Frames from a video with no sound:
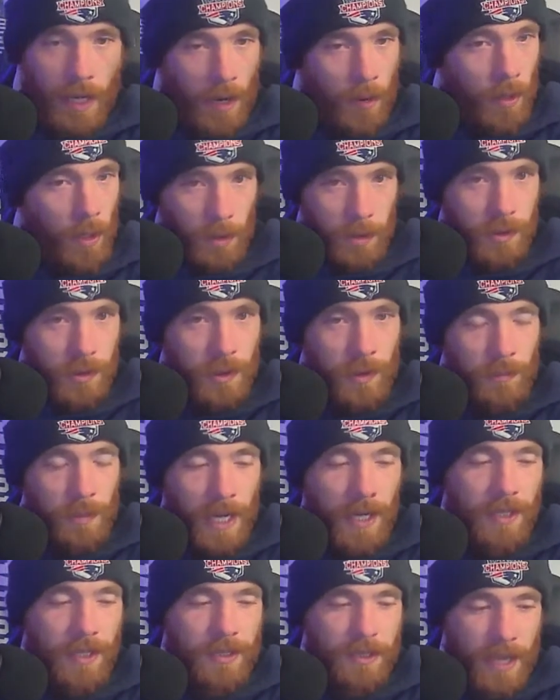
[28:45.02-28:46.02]
I always seem
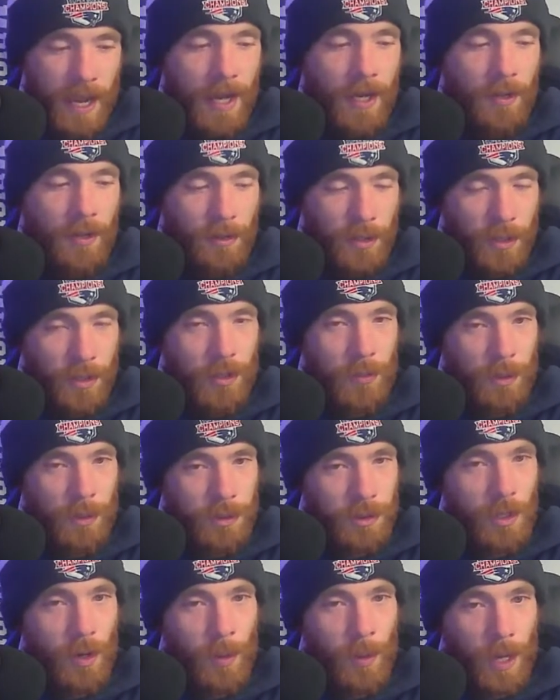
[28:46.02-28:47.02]
kind of dialed into
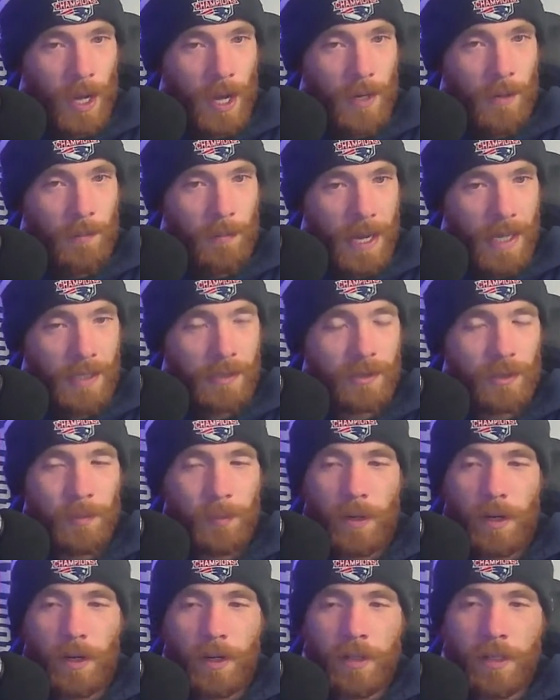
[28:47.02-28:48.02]
what's going on in
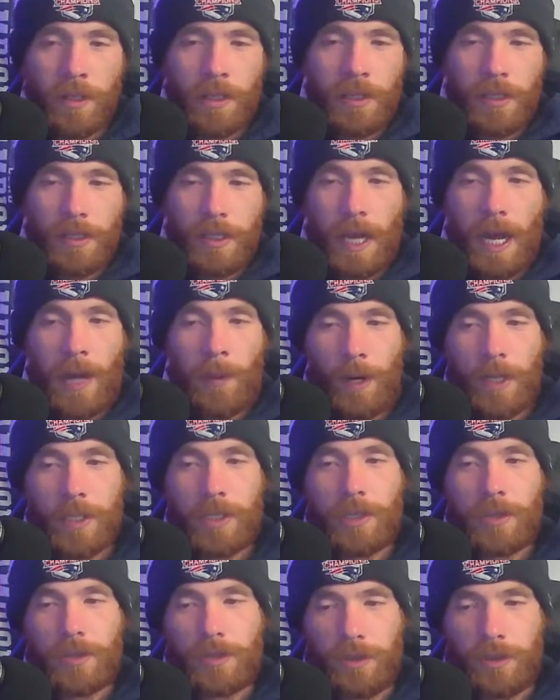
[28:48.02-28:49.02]
basketball? Yeah, I
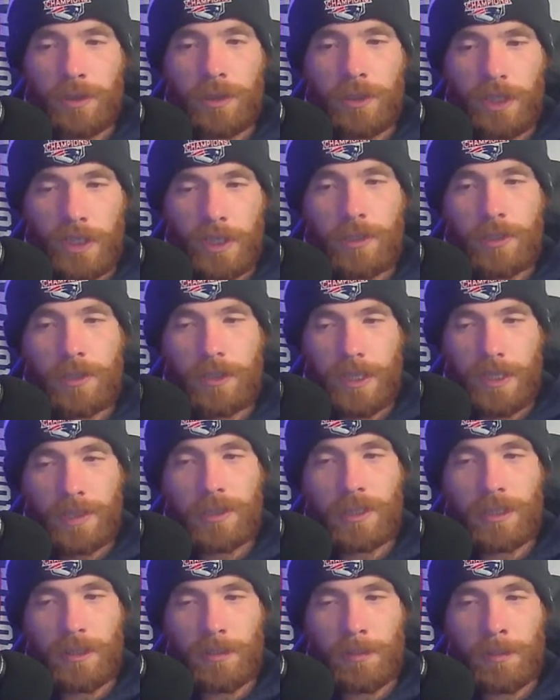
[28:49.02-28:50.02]
watch a
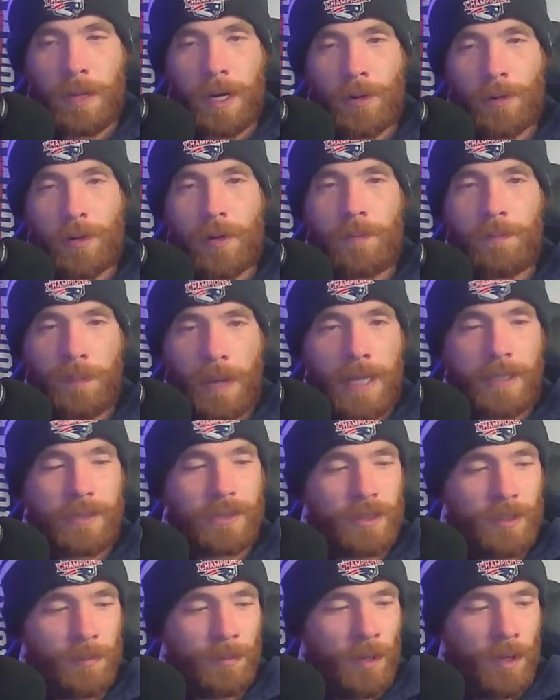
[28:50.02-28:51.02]
decent amount of
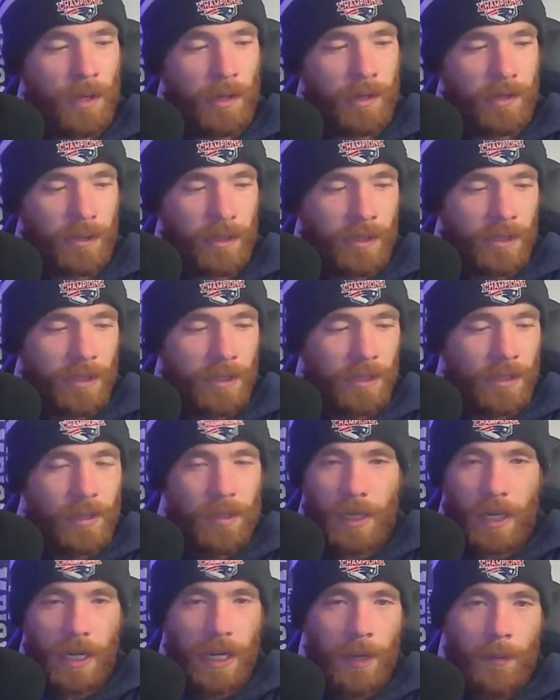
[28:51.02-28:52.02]
basketball.
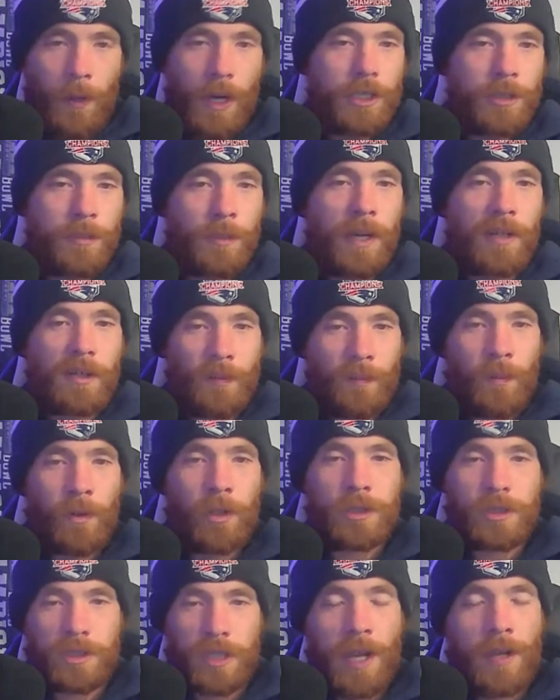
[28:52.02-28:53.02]
I watch about the
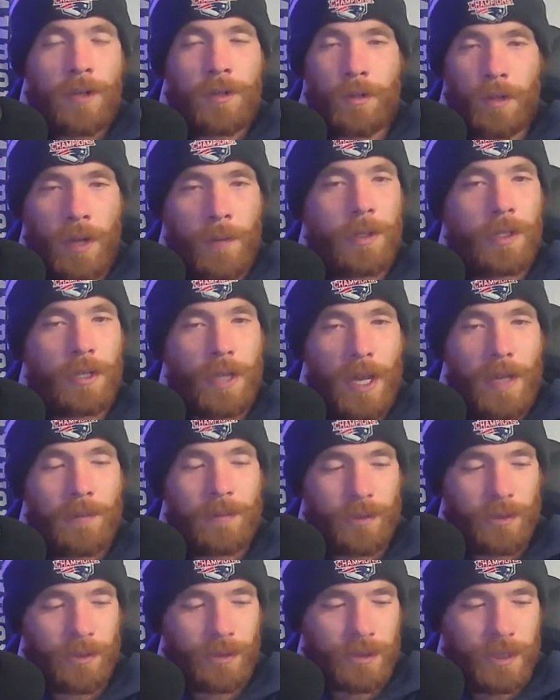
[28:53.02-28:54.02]
first 10, 11
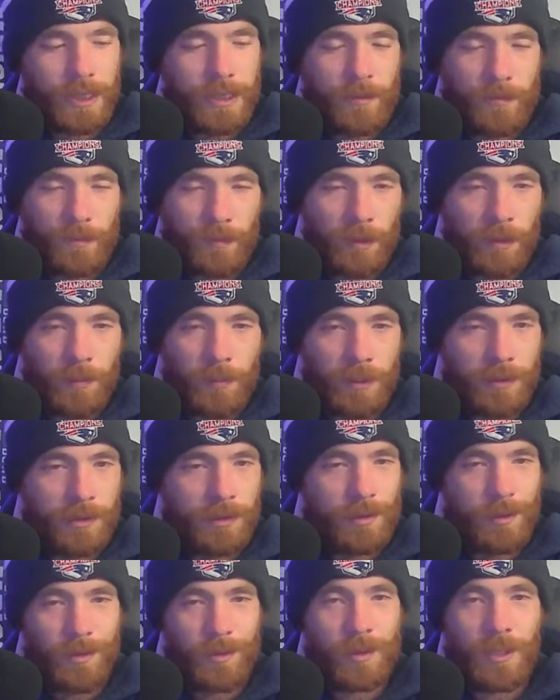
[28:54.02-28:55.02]
games of the season for the
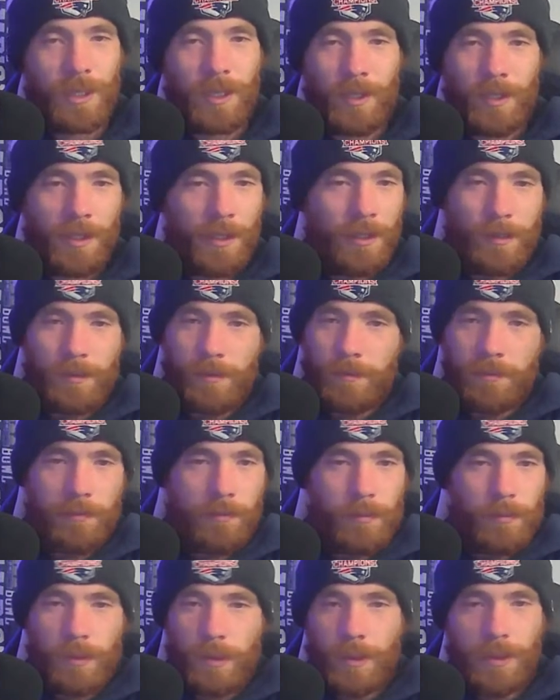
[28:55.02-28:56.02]
Pistons,
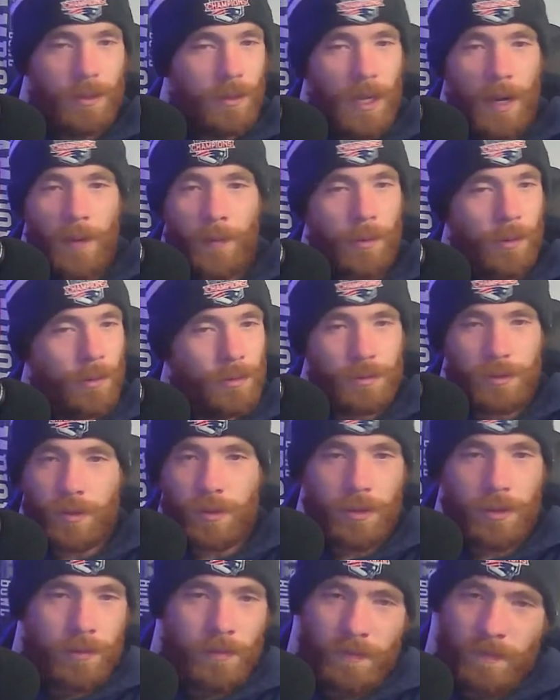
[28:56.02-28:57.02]
and it never is
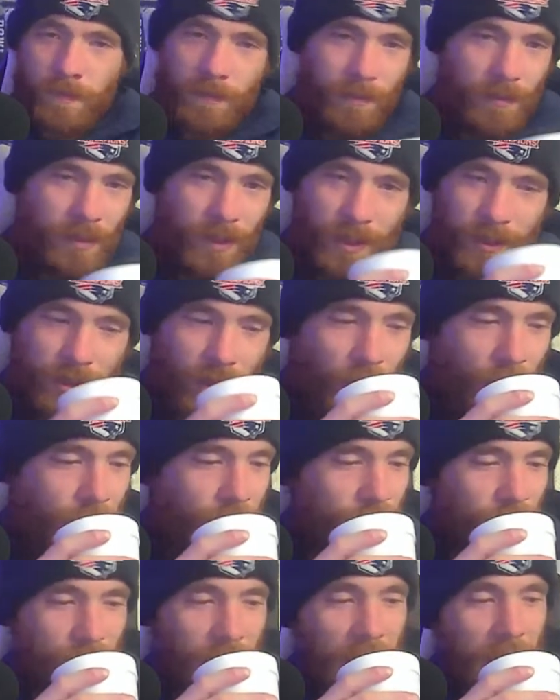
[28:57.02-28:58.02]
good. It's
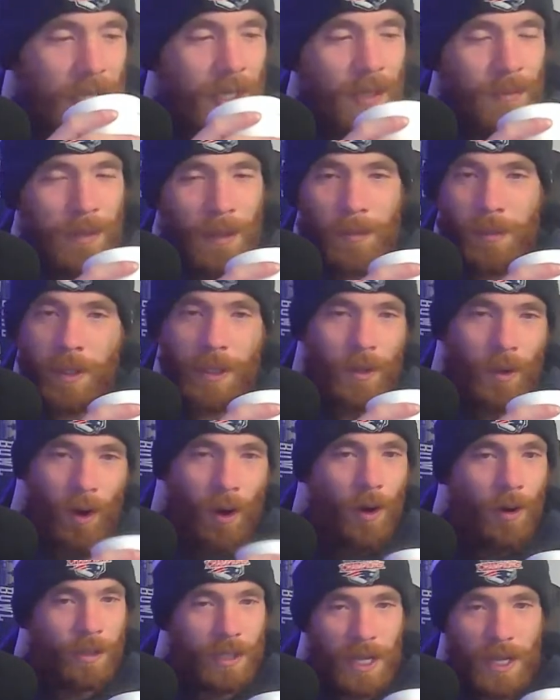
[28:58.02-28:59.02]
always I'm like,
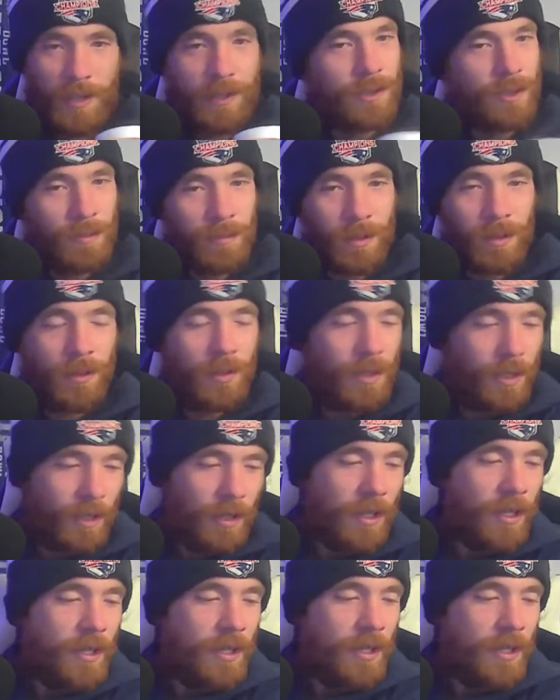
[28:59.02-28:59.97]
oh, yeah, this is going to be the year.